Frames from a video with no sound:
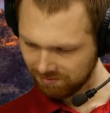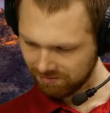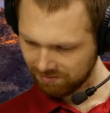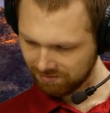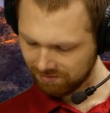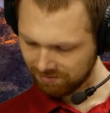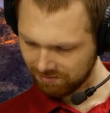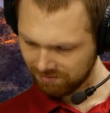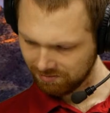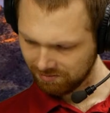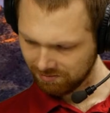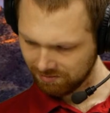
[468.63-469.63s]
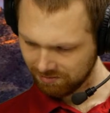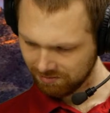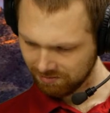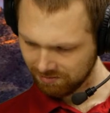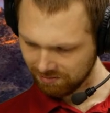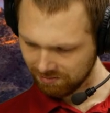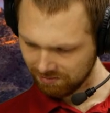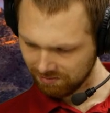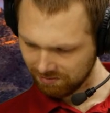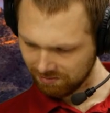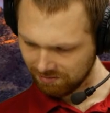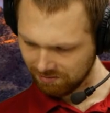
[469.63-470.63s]

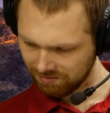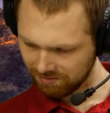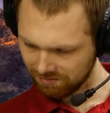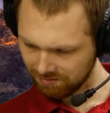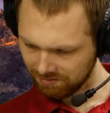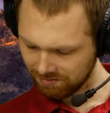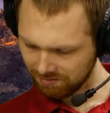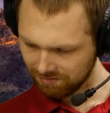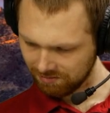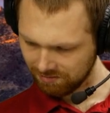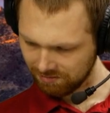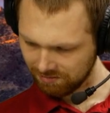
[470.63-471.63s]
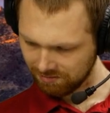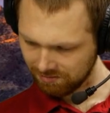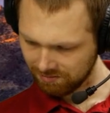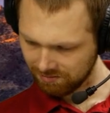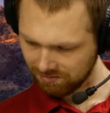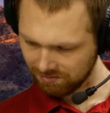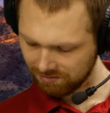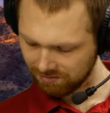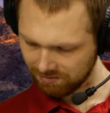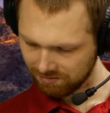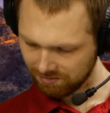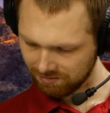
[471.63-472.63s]

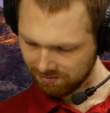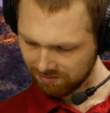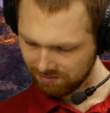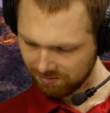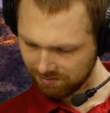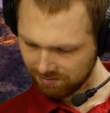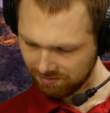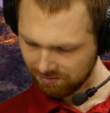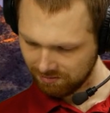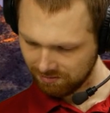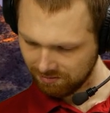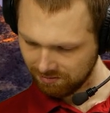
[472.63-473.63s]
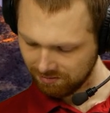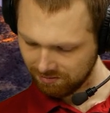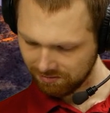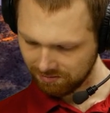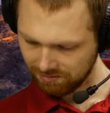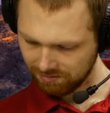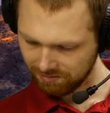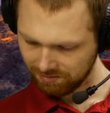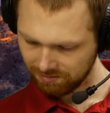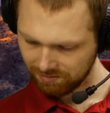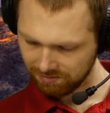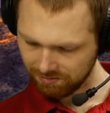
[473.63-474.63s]

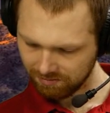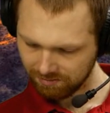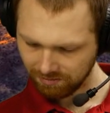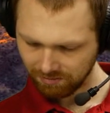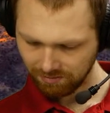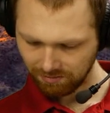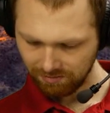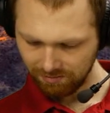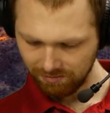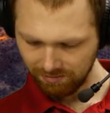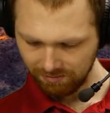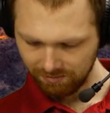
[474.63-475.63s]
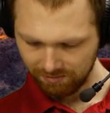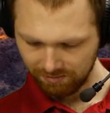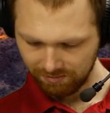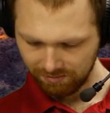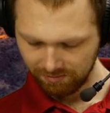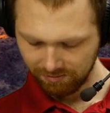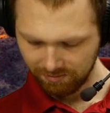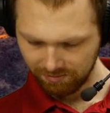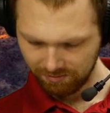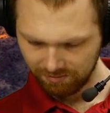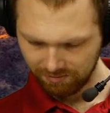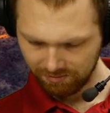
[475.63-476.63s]
(not speaking)